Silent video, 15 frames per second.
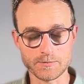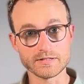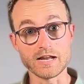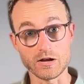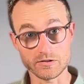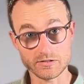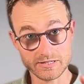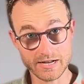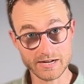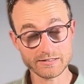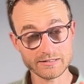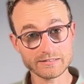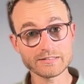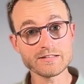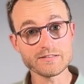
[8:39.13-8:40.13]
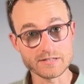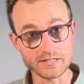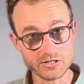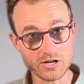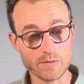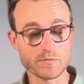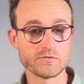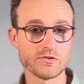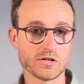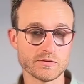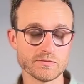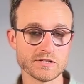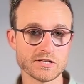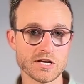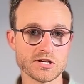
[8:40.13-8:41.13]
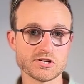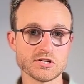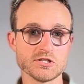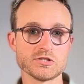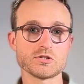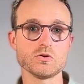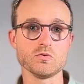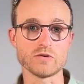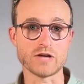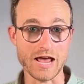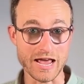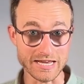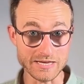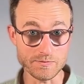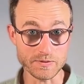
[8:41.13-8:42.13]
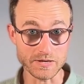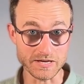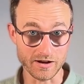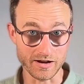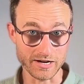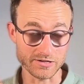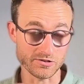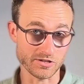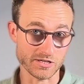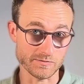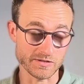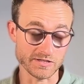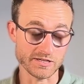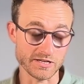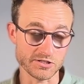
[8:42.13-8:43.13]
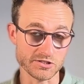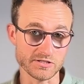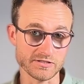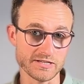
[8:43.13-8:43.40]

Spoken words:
Now, technically, this type of documentation is called API documentation.